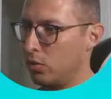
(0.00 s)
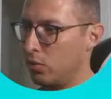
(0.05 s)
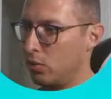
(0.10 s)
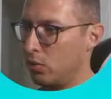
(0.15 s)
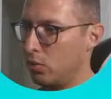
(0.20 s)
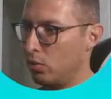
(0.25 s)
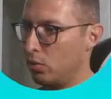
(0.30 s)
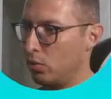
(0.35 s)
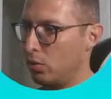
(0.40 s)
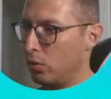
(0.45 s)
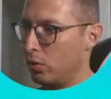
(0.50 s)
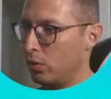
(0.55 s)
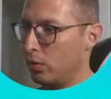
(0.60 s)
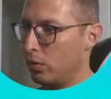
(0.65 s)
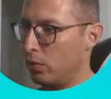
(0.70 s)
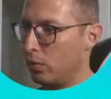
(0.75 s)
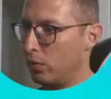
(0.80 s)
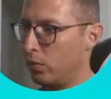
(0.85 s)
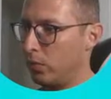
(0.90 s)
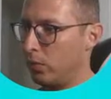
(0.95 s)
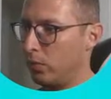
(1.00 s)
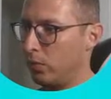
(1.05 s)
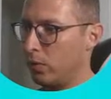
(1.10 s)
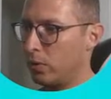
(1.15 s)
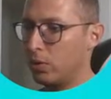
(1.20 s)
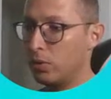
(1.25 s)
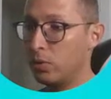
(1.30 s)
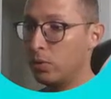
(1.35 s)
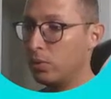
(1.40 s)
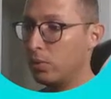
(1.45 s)
to
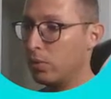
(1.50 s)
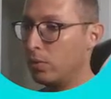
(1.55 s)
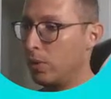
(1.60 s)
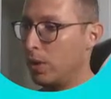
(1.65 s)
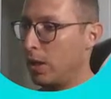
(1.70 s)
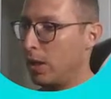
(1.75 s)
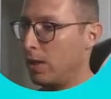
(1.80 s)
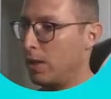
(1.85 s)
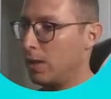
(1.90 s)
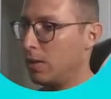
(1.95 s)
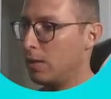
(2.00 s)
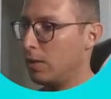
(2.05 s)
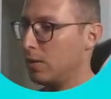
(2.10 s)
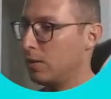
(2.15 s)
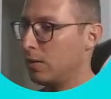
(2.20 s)
created.